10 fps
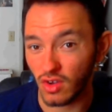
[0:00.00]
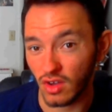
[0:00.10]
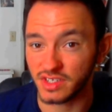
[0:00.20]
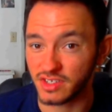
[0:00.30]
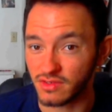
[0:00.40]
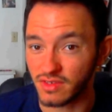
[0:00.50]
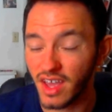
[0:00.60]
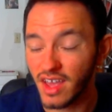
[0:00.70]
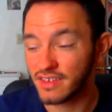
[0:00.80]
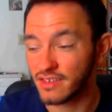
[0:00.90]
soon.
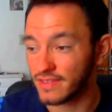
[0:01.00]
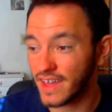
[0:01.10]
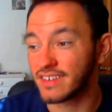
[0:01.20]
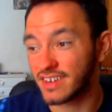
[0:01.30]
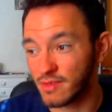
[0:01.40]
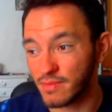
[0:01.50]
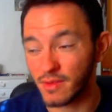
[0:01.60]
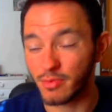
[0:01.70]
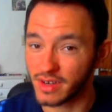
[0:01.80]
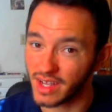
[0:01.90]
So that's gonna be a
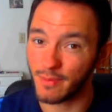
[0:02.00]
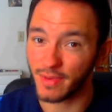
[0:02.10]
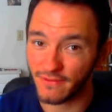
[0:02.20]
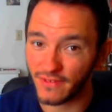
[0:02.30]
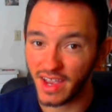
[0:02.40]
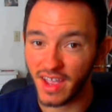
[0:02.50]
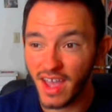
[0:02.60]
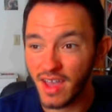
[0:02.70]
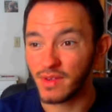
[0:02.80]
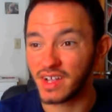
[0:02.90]
pretty epic fight
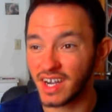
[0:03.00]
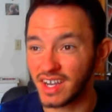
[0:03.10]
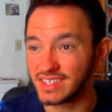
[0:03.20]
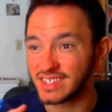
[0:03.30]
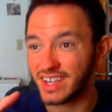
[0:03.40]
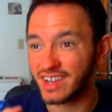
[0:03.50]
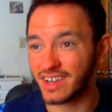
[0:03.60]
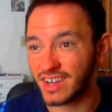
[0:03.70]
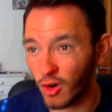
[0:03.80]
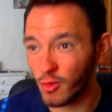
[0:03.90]
because
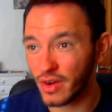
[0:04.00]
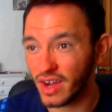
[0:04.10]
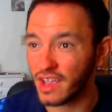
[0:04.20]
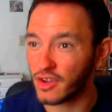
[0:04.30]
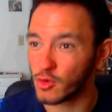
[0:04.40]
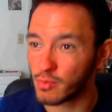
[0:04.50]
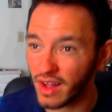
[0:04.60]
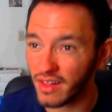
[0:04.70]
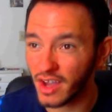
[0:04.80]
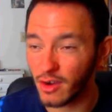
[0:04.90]
Cobra and
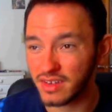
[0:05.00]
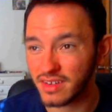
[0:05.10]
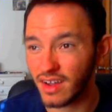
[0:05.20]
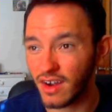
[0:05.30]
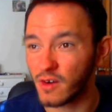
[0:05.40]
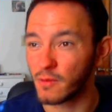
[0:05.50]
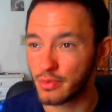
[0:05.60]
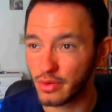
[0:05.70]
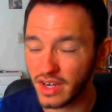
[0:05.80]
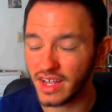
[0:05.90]
Cubelios are a
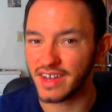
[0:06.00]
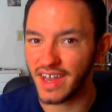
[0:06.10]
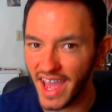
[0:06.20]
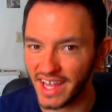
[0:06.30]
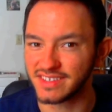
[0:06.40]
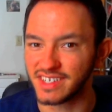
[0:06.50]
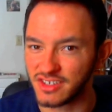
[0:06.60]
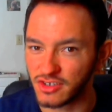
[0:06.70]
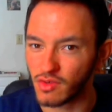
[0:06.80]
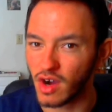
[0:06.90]
pretty nasty
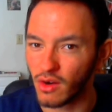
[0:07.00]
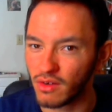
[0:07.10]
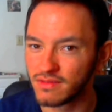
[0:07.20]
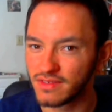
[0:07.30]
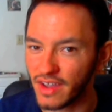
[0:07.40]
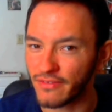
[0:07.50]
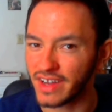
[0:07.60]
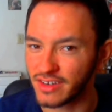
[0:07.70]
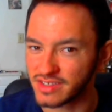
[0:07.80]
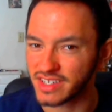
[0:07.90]
duo, if I
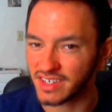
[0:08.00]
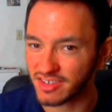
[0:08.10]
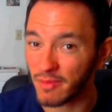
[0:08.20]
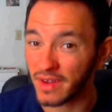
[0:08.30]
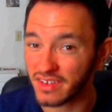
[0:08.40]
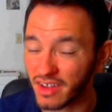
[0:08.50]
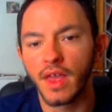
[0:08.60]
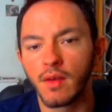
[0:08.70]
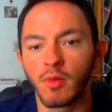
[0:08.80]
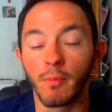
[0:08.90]
do say so myself.
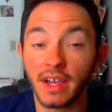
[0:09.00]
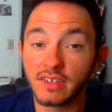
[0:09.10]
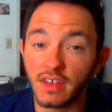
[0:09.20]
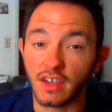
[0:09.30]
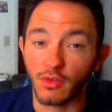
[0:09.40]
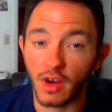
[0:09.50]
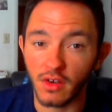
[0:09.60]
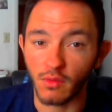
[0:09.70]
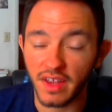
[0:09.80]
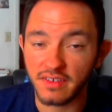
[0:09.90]
But back to that Gray
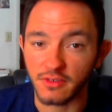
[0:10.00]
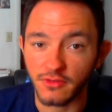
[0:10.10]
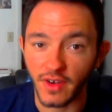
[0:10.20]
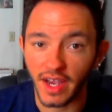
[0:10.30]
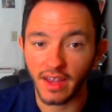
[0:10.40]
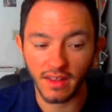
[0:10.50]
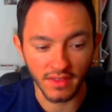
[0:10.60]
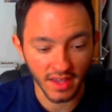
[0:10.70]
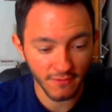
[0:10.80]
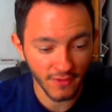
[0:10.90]
and Racer fight.
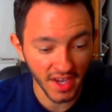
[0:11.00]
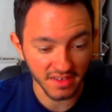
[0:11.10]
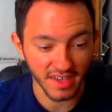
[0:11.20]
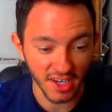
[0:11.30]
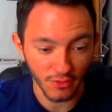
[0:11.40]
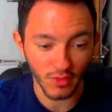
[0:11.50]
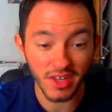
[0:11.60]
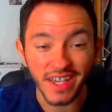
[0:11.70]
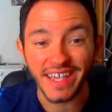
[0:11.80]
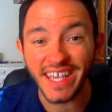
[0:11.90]
That fight is getting
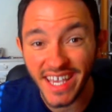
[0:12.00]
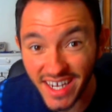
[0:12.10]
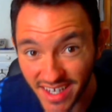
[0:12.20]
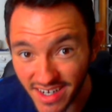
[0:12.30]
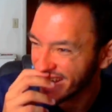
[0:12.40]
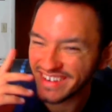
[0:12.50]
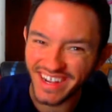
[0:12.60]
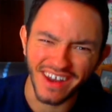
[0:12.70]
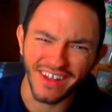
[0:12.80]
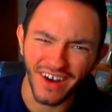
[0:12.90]
really heated.
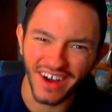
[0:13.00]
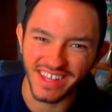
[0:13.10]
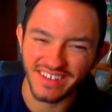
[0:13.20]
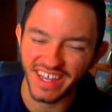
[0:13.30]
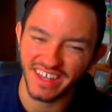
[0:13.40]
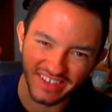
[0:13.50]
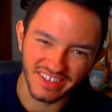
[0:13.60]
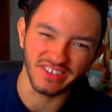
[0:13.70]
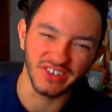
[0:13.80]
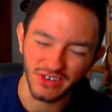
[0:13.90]
Kind of odd to say
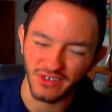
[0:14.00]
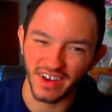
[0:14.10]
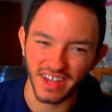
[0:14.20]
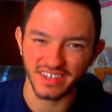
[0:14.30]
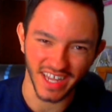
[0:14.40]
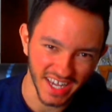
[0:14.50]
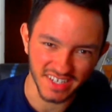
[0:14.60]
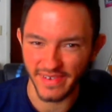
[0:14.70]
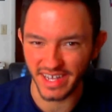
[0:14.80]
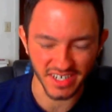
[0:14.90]
since, you know, Gray's
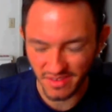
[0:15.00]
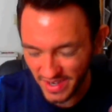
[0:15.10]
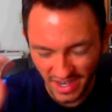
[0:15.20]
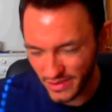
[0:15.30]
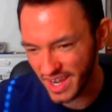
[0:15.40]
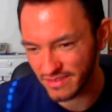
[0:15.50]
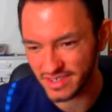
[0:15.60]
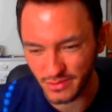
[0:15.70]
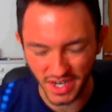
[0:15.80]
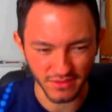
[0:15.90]
ice magic, but
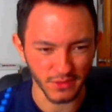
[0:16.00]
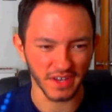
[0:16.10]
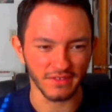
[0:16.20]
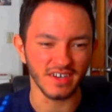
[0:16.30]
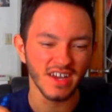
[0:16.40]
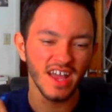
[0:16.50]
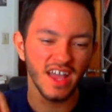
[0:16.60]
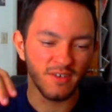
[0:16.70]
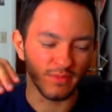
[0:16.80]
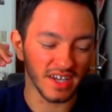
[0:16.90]
whatever.
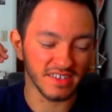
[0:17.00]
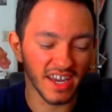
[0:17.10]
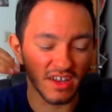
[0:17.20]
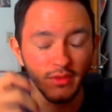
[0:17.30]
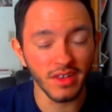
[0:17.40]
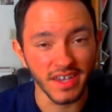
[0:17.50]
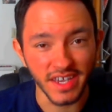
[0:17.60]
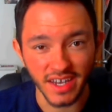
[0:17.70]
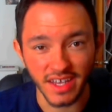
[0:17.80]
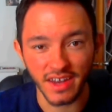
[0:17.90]
But it's getting really
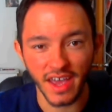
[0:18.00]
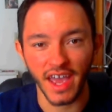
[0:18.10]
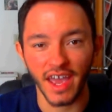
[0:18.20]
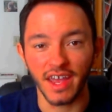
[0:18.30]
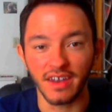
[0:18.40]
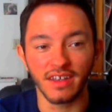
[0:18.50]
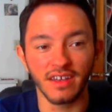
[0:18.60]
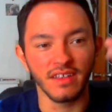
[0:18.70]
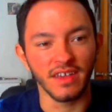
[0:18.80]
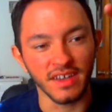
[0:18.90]
heated, and
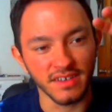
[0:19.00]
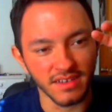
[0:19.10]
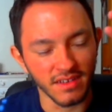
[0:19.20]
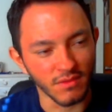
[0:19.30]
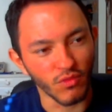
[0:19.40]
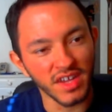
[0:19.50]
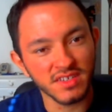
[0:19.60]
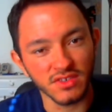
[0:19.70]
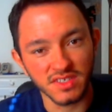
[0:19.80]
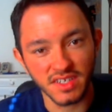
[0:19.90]

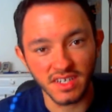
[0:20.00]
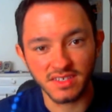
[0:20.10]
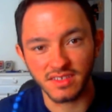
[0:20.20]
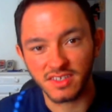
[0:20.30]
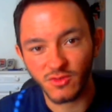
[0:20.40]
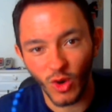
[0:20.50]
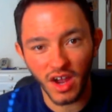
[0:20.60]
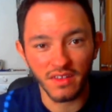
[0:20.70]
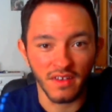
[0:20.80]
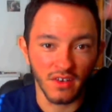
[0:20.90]
Racer sees the
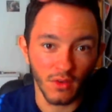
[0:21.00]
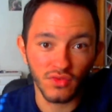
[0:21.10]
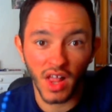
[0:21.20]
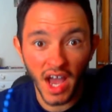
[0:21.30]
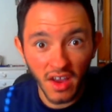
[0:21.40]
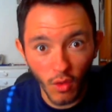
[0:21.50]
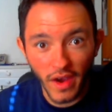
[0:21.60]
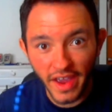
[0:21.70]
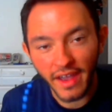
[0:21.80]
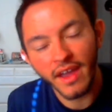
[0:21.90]
squad, you know, flying
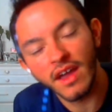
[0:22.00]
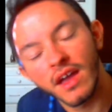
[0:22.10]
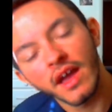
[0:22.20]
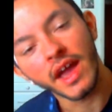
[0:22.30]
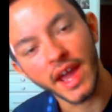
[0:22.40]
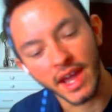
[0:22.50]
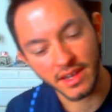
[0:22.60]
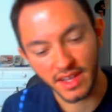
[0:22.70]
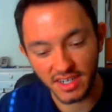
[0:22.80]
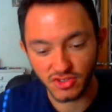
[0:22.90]
away,
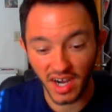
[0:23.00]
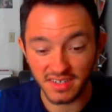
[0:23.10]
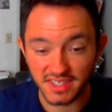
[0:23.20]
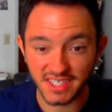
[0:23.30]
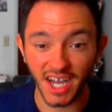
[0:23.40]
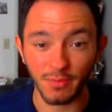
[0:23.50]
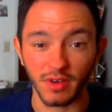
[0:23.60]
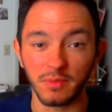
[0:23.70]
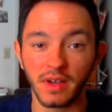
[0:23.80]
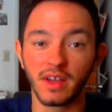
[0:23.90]
and he tries to stop
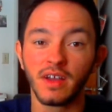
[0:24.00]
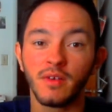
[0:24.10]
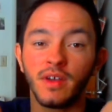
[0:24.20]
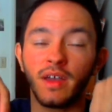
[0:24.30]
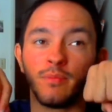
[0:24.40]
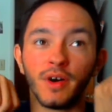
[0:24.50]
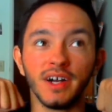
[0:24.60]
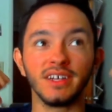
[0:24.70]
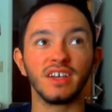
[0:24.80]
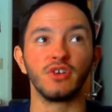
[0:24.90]
them,
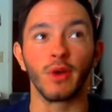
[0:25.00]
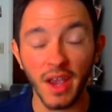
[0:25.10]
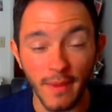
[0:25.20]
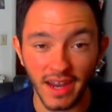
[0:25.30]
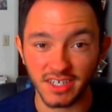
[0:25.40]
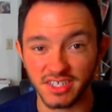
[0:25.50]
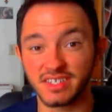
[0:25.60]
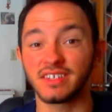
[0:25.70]
but Gray manages to